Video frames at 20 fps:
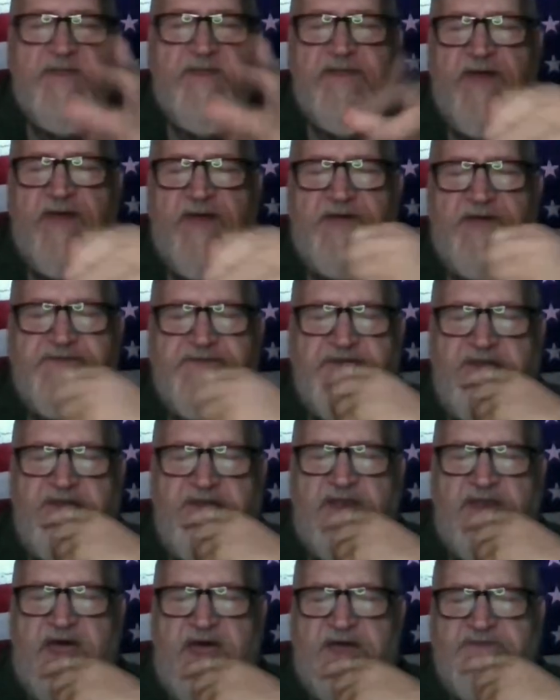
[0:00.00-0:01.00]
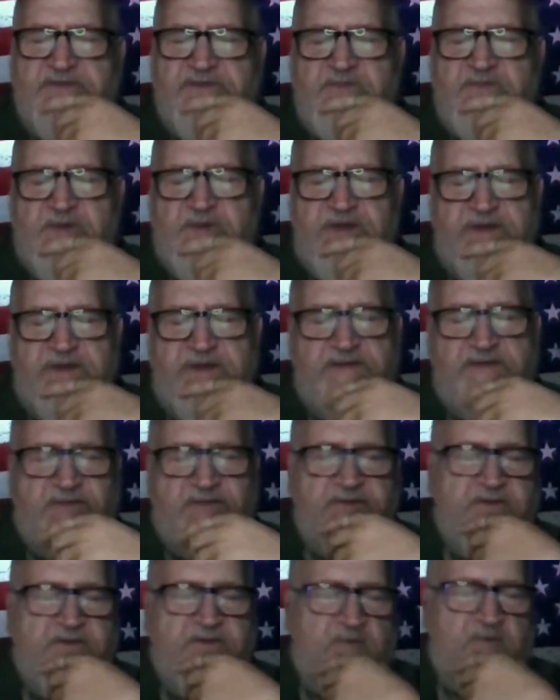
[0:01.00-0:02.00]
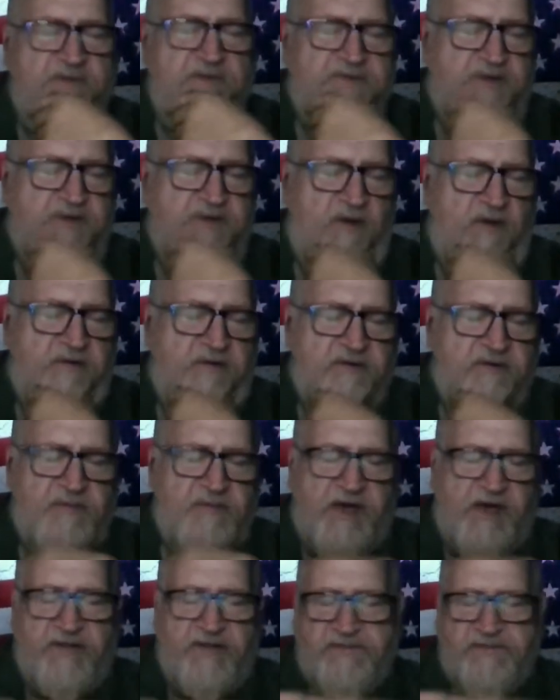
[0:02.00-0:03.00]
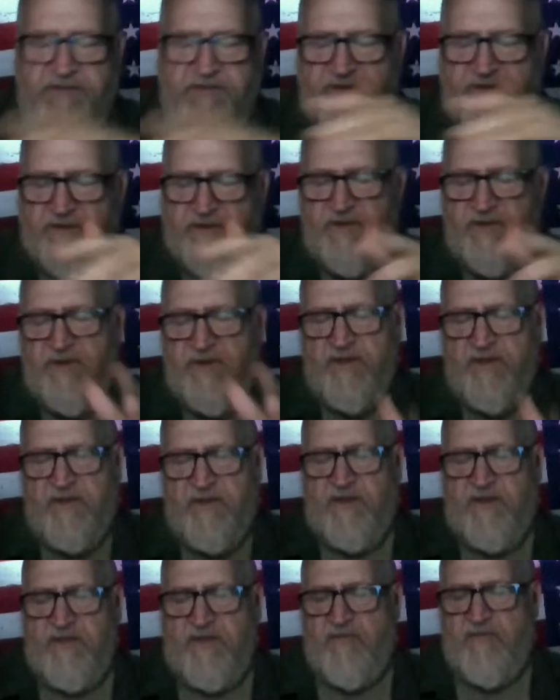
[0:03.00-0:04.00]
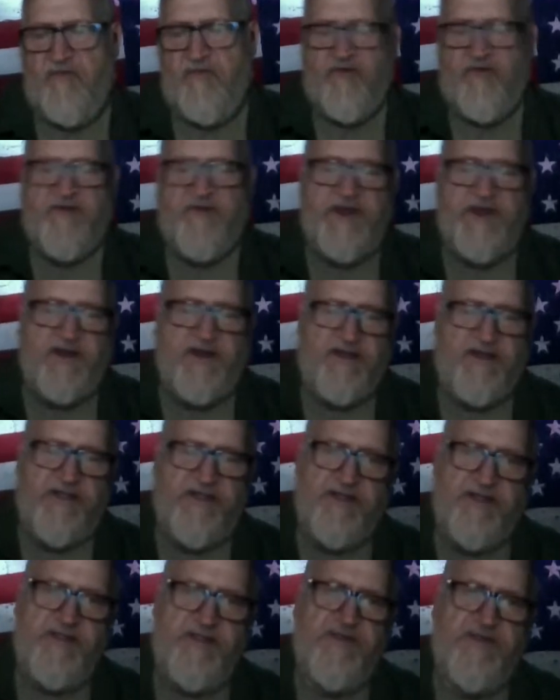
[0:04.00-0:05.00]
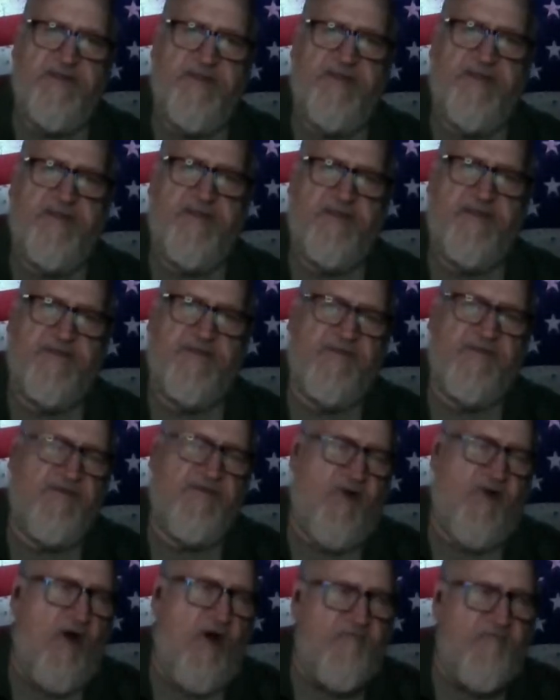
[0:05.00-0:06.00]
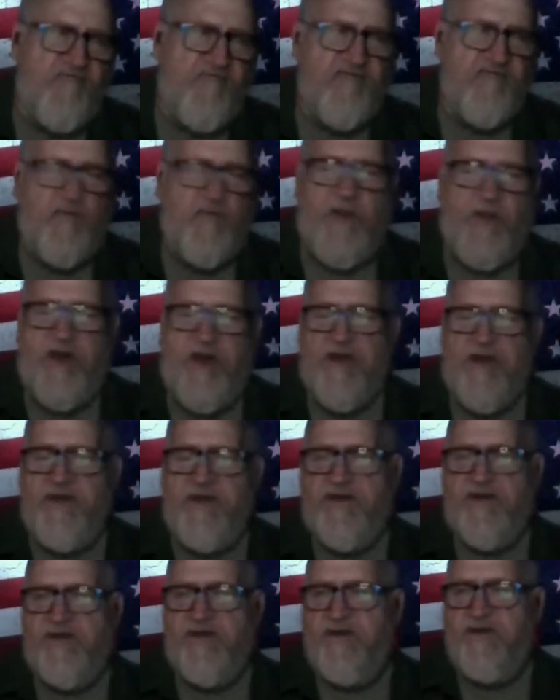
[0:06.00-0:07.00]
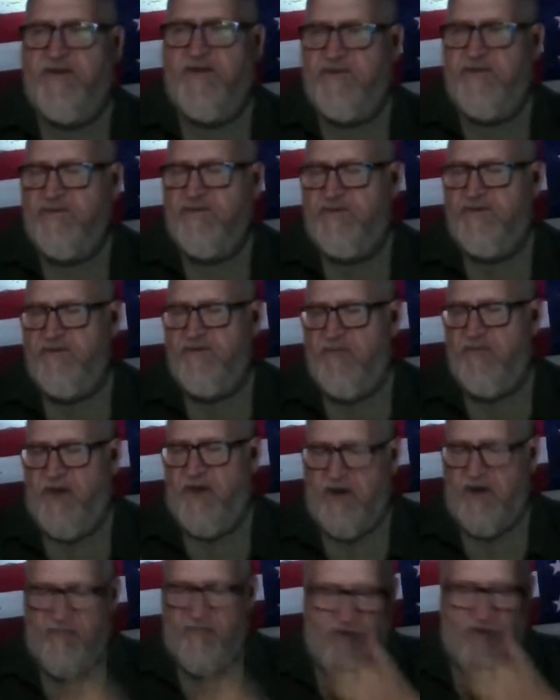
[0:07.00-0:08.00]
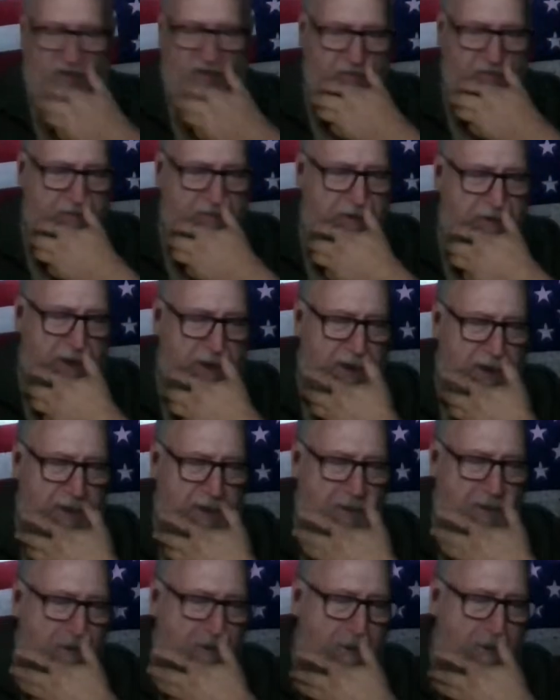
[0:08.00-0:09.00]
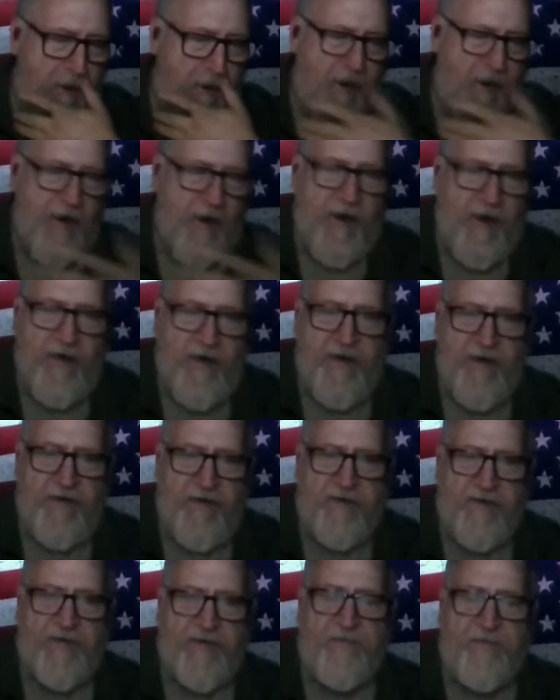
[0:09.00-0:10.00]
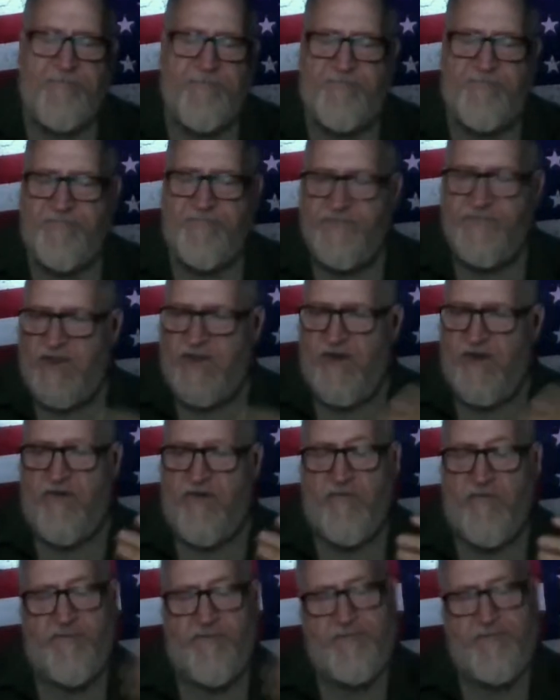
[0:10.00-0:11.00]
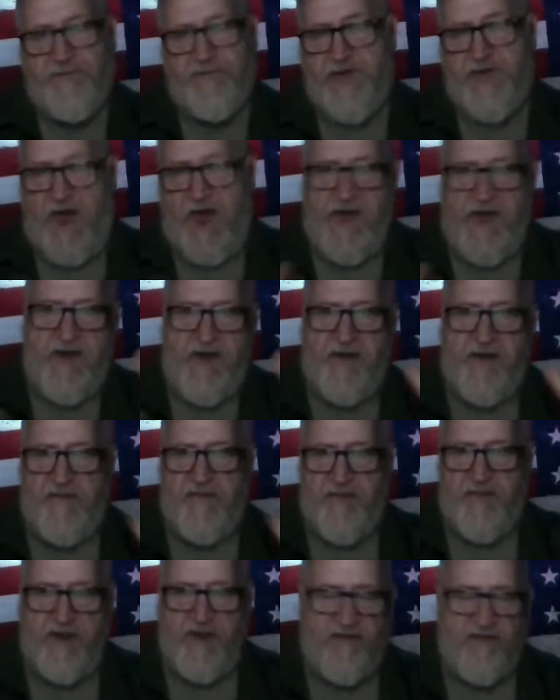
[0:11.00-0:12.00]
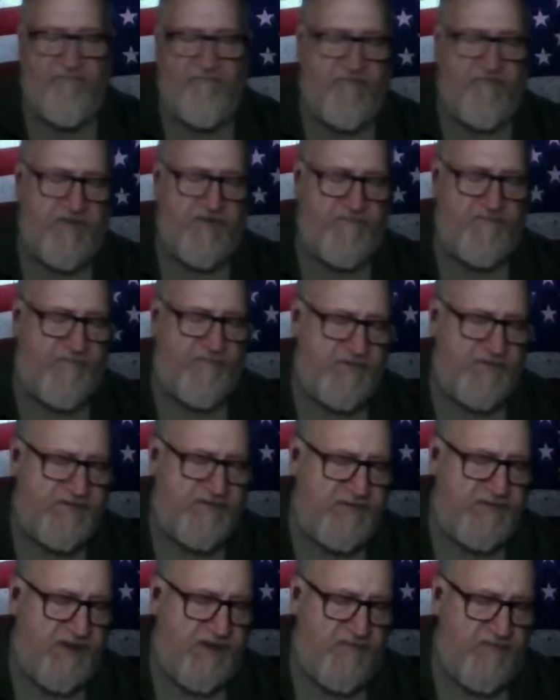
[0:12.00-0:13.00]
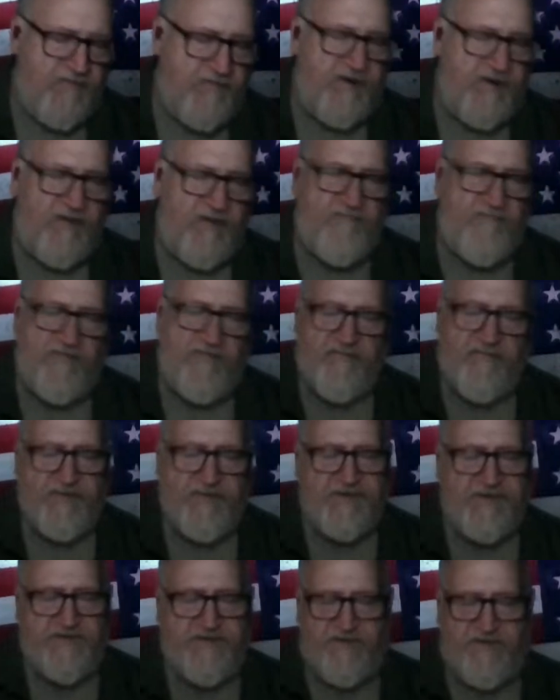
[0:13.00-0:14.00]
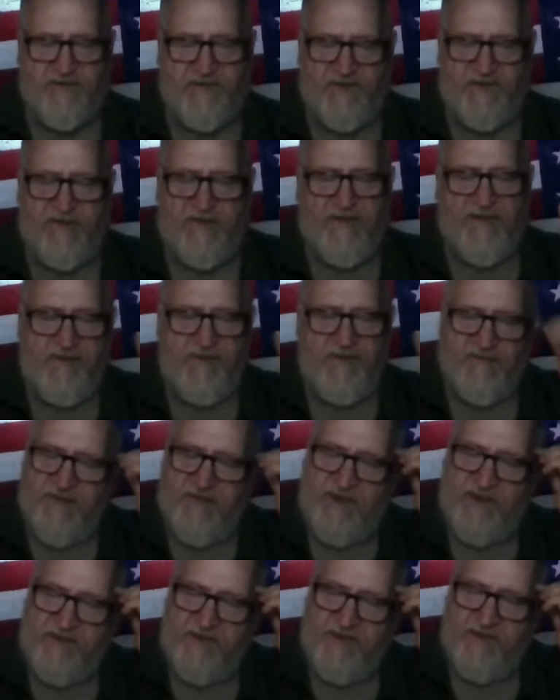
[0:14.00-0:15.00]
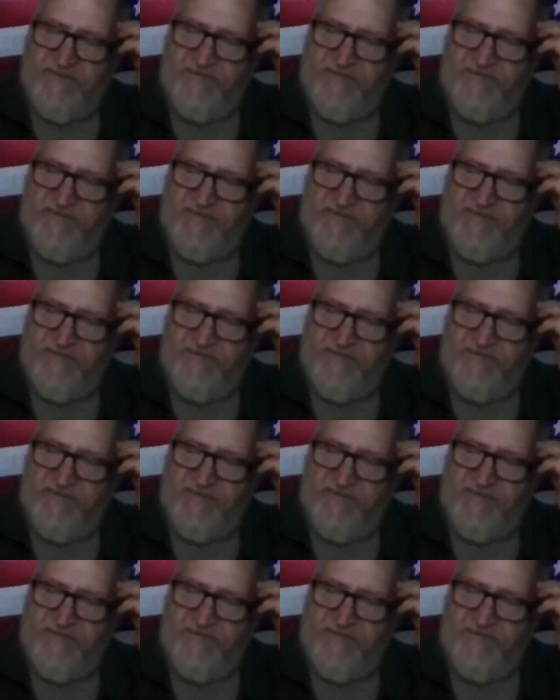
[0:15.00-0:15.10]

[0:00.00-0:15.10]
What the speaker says: I said last week, we were talking about the Greenland, the Gulf of America, the Panama Canal, um, you know, Canada being the 51st state, whatever, which the